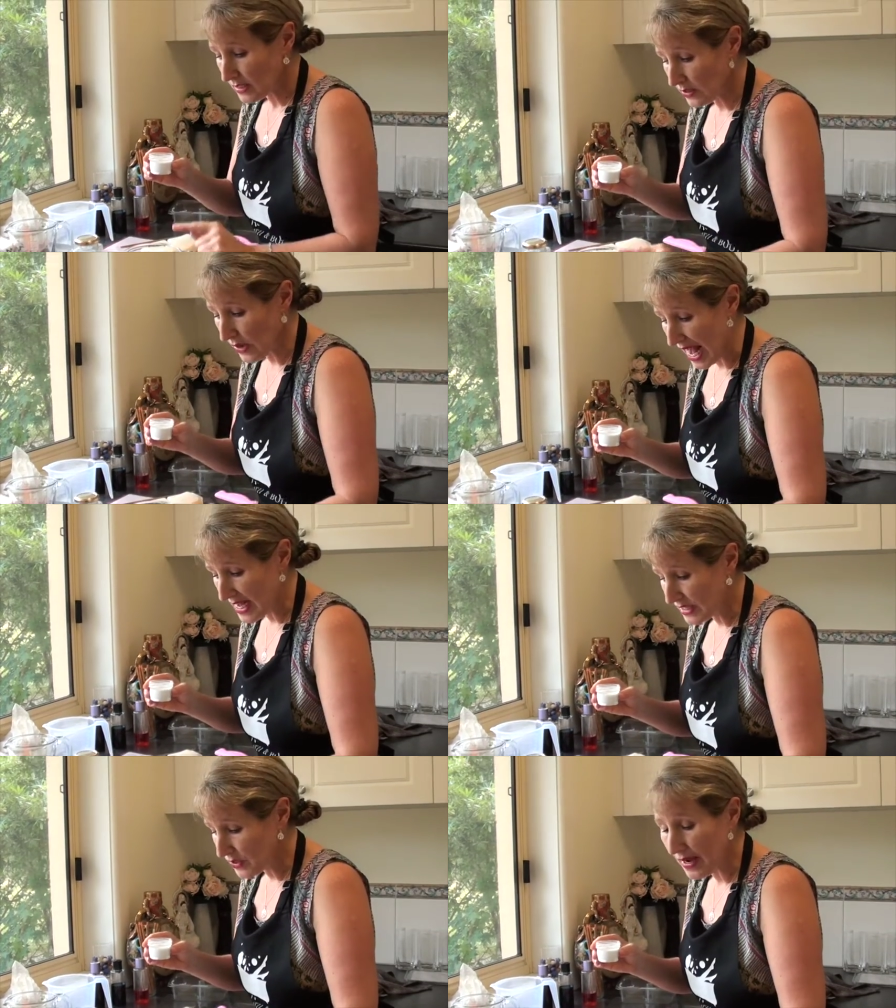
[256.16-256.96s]
so
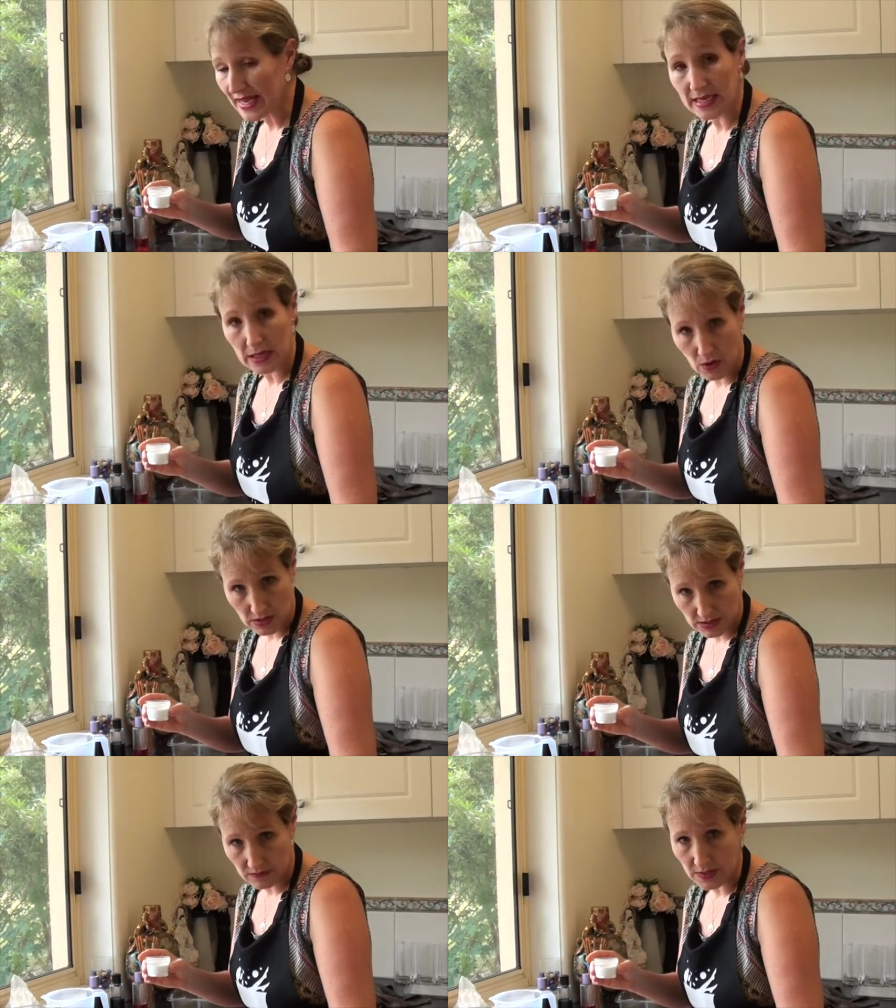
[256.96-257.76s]
as you add
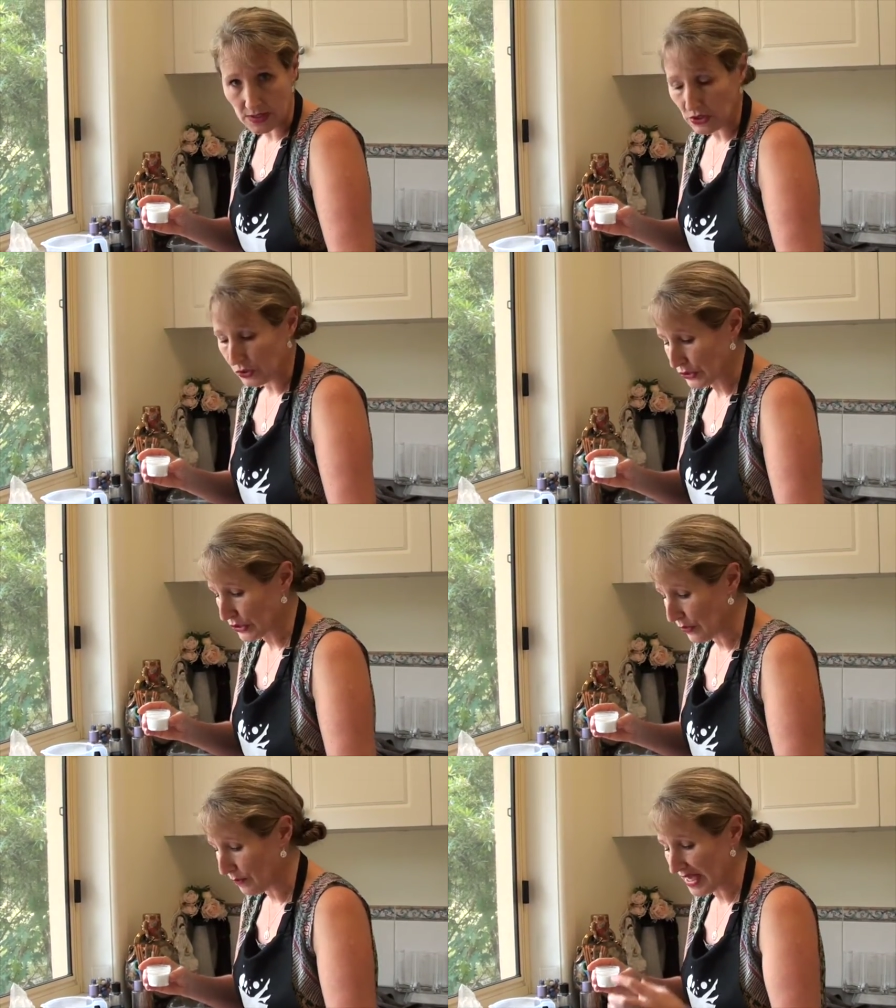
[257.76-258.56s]
lots of it to your
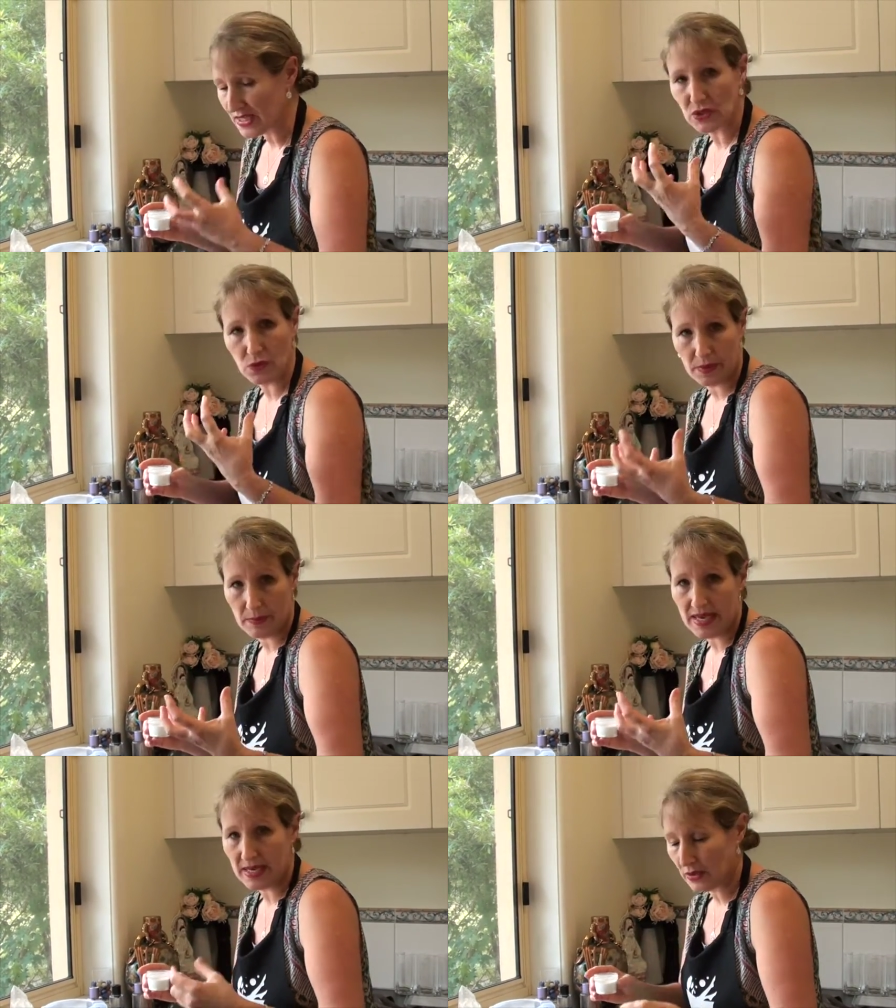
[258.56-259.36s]
soap base, you'll be
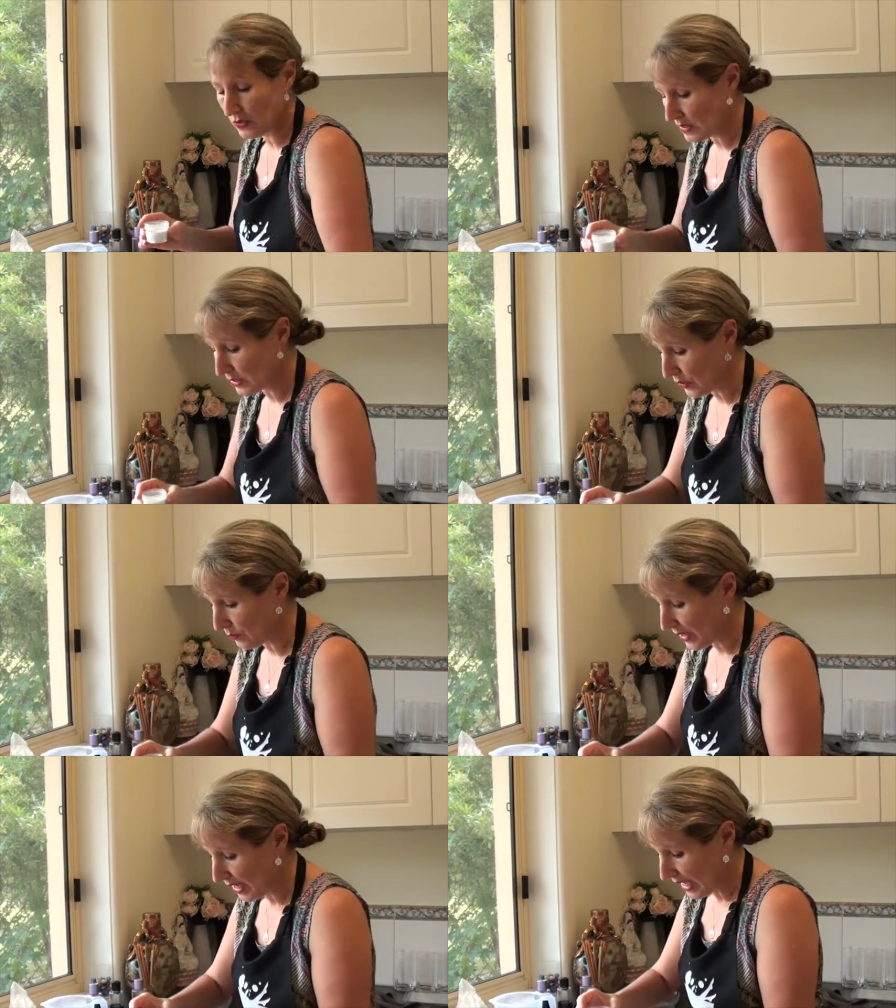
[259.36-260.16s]
making your
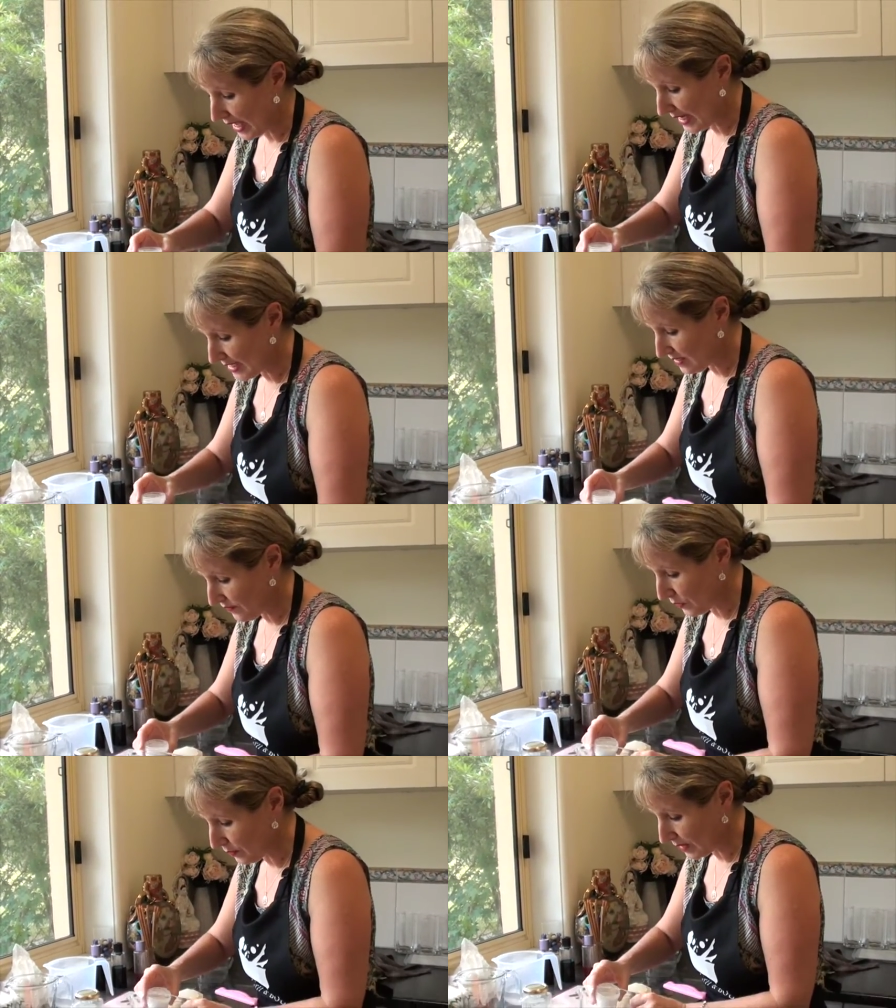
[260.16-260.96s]
soap a less
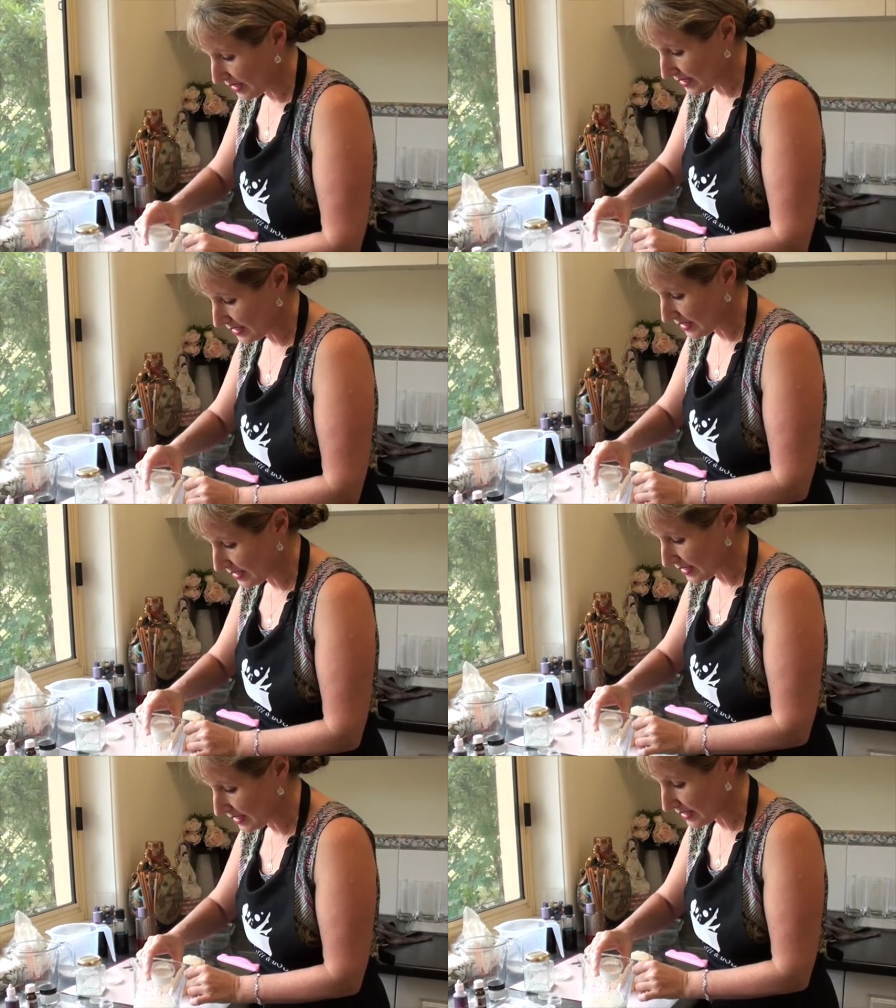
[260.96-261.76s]
firm
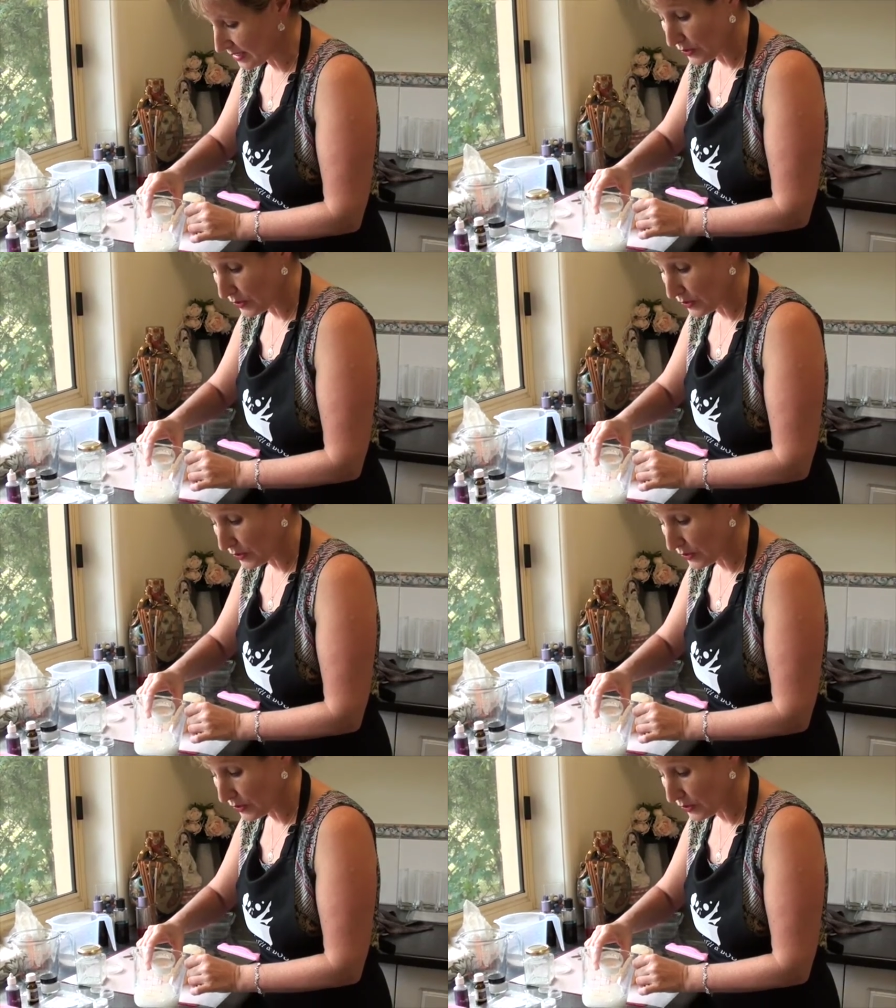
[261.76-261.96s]
consistency, so